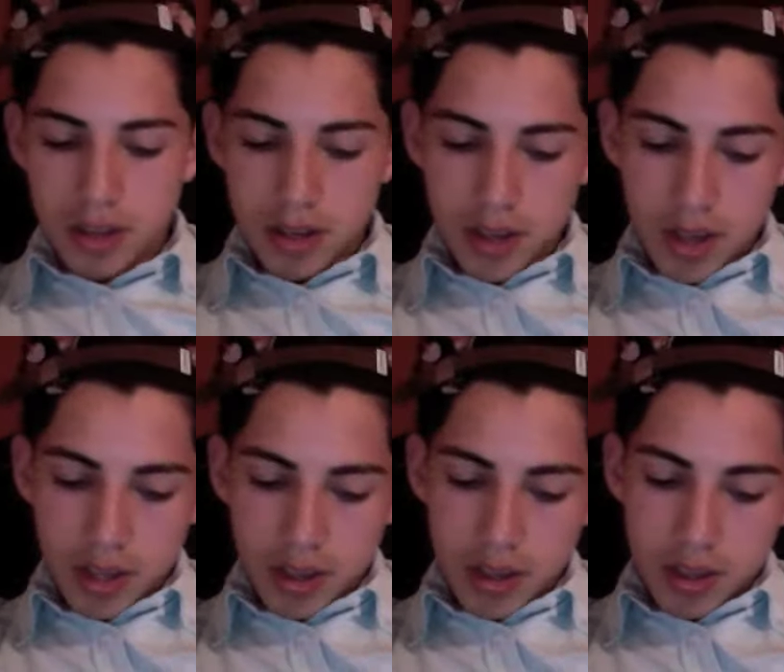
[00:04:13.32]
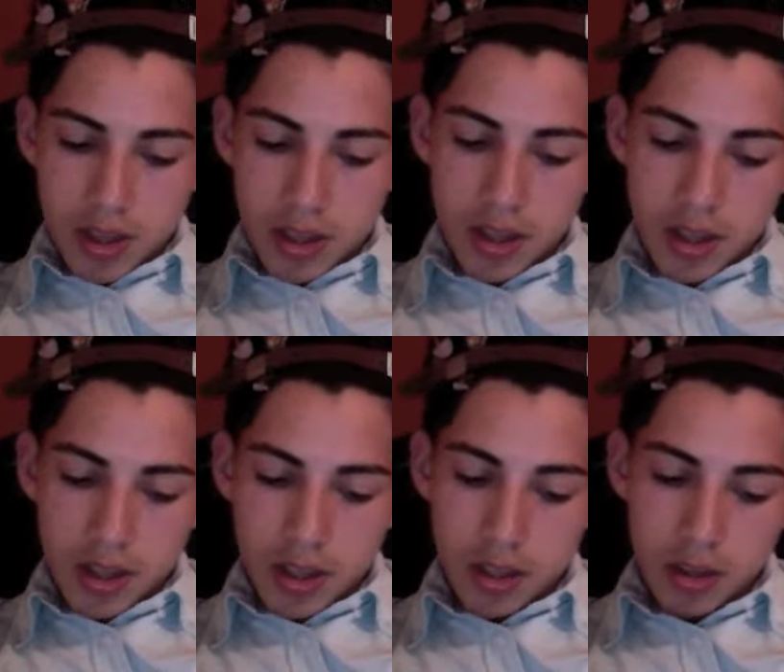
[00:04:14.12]
like
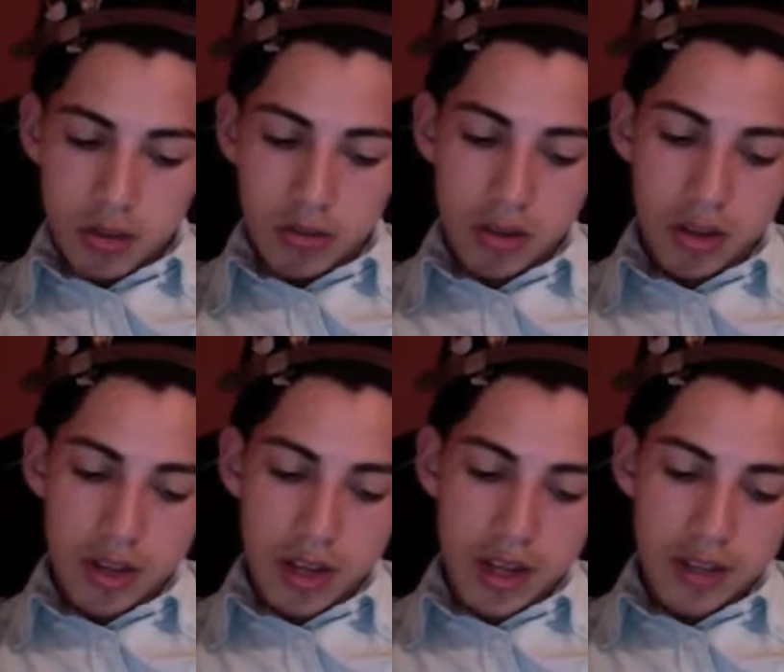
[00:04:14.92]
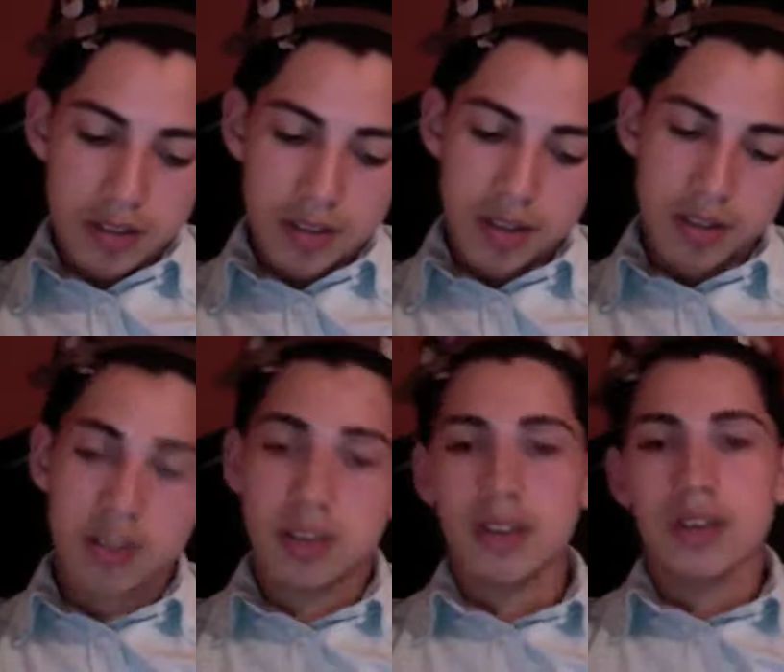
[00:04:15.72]
the Google Glass
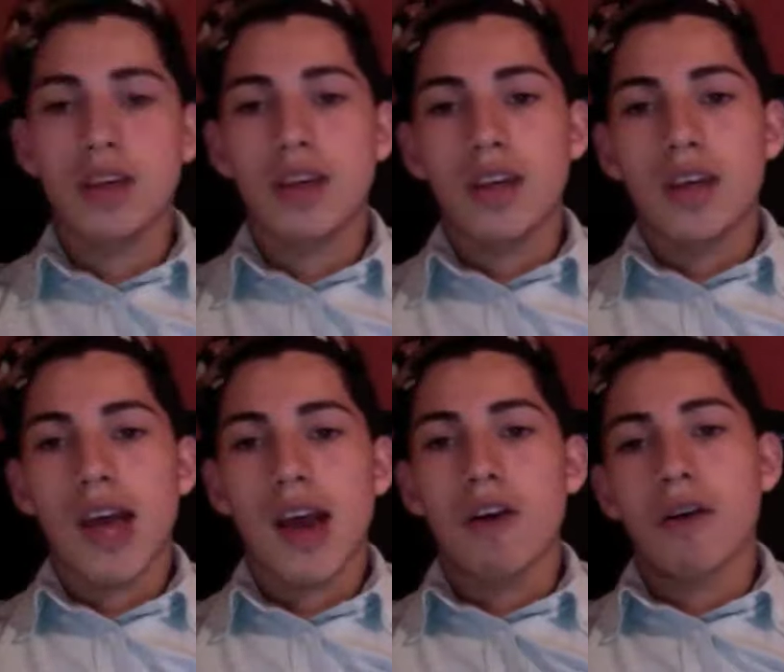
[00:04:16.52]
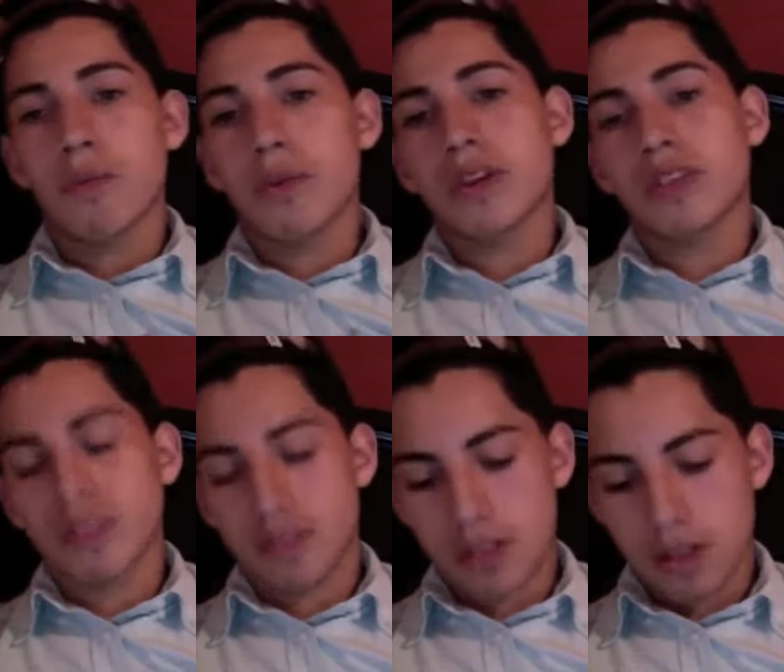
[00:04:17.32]
and how it works
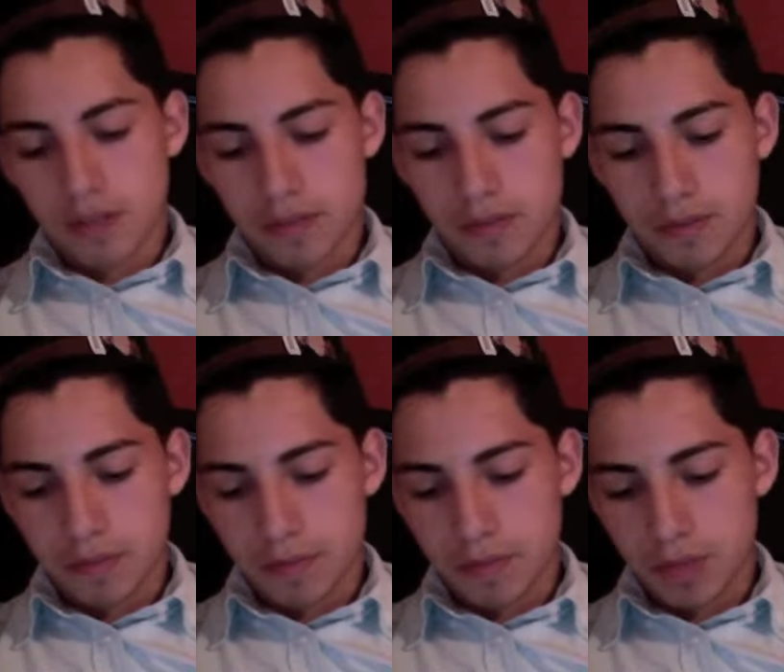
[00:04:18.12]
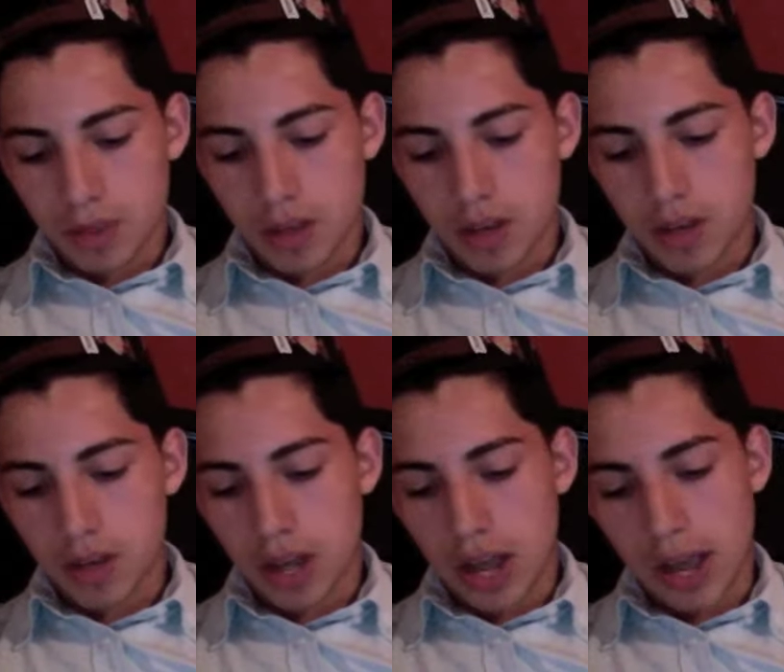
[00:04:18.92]
and stuff,
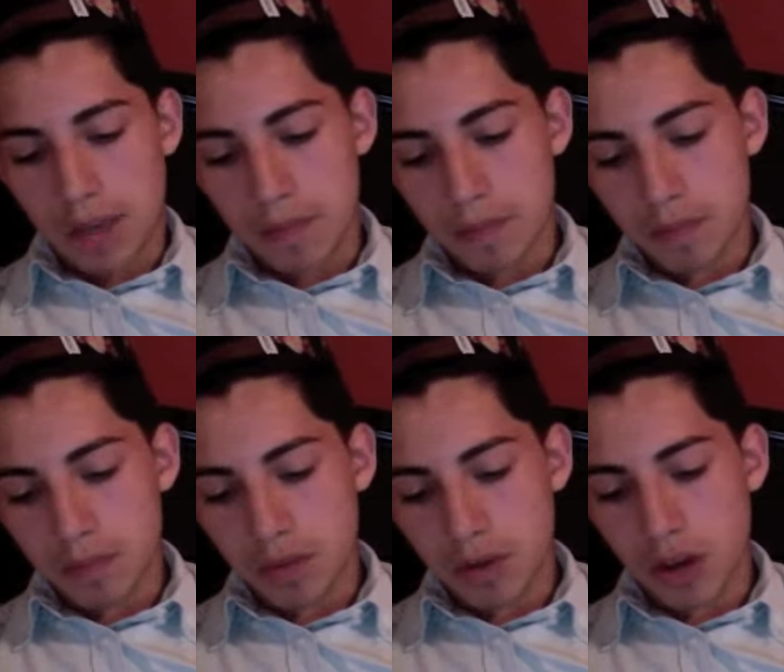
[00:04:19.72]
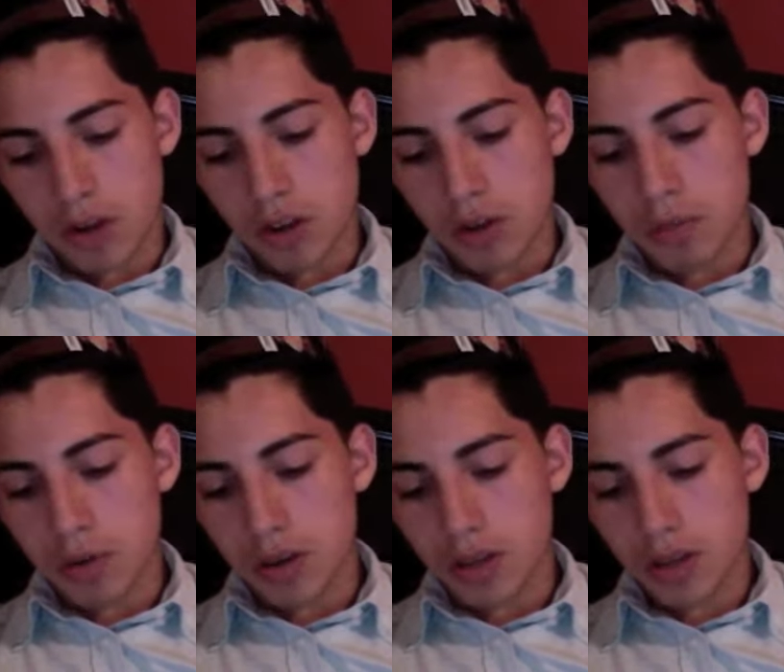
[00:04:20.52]
and I
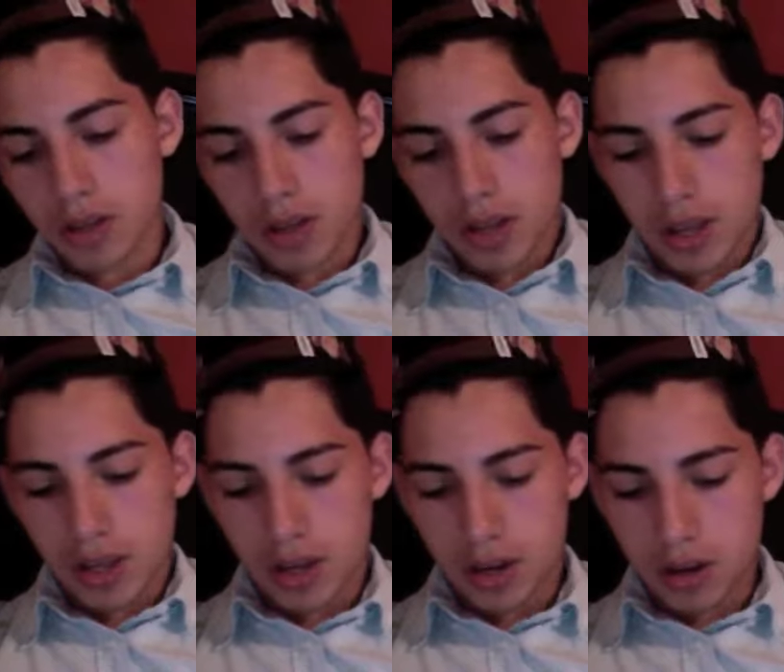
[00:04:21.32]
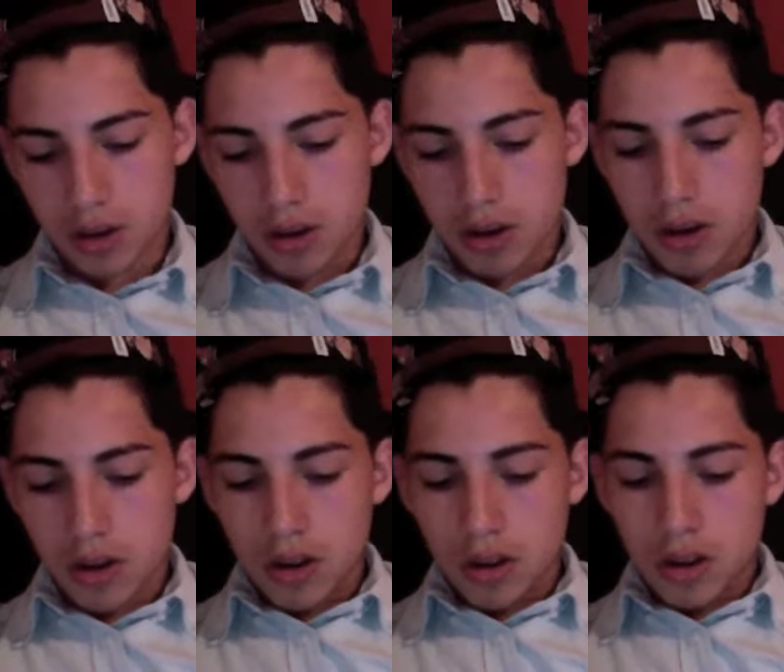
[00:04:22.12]
audiobook and
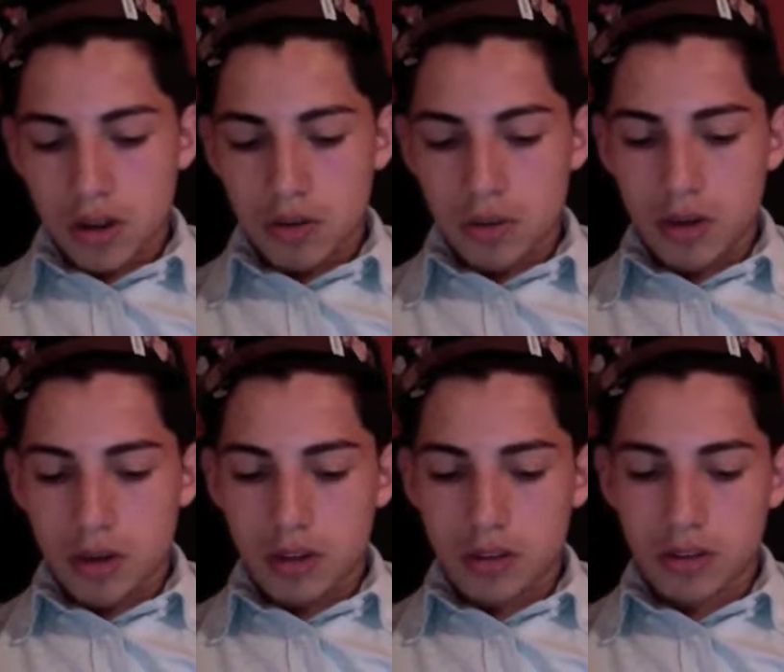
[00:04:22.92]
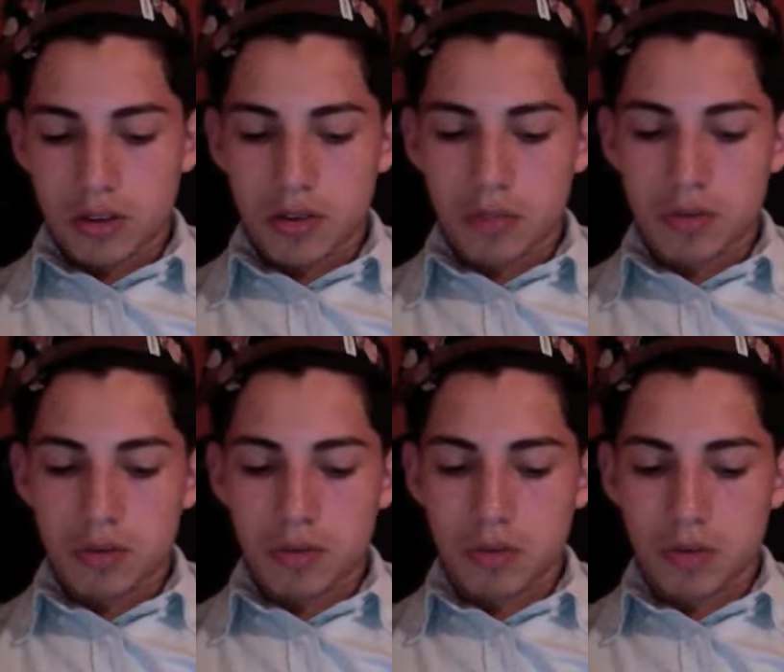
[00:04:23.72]
written script
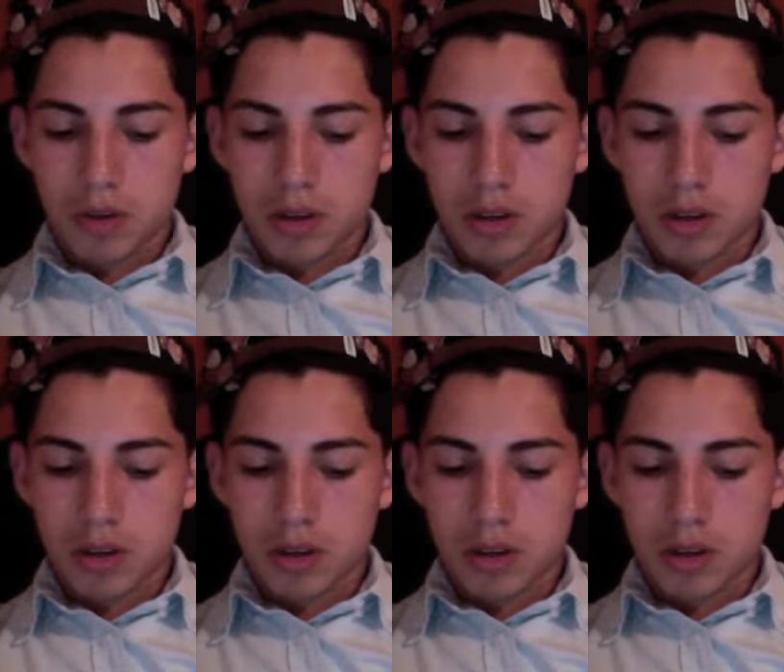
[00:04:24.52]
work